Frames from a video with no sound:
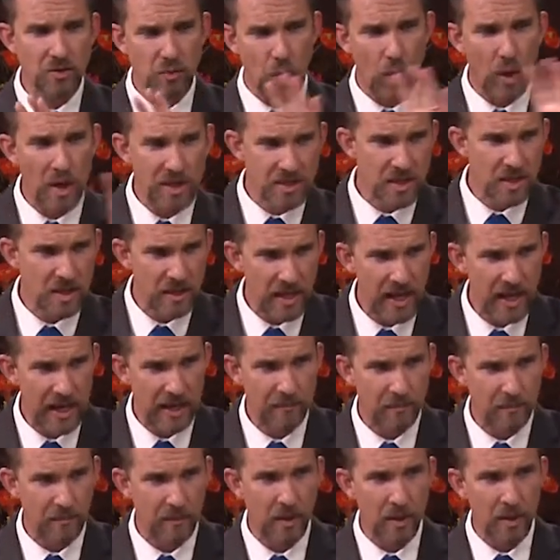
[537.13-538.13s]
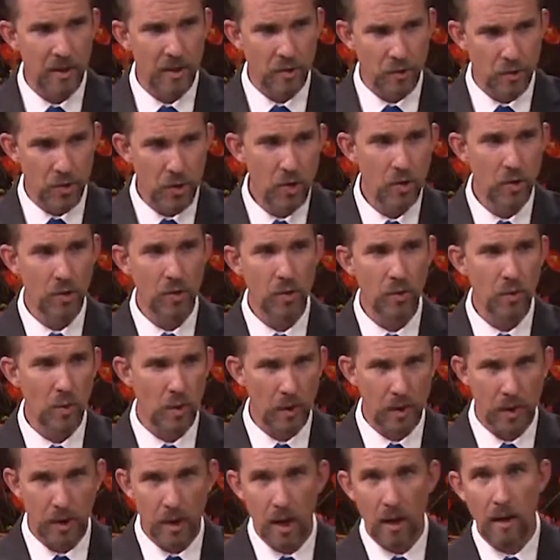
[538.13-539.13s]
Wasn't that you
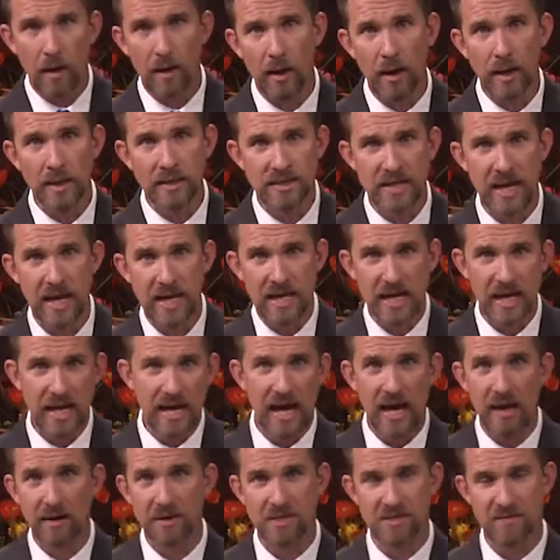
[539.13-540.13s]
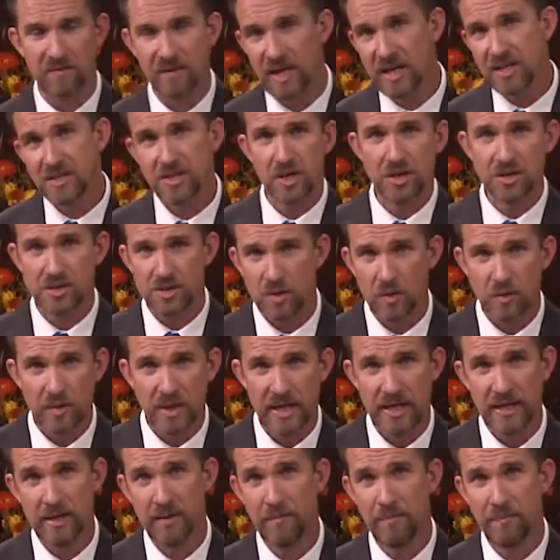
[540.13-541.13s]
or God taking out His vengeance on
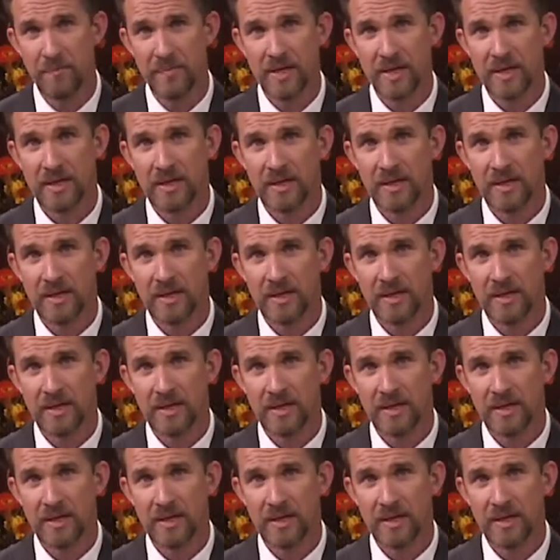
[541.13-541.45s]
them?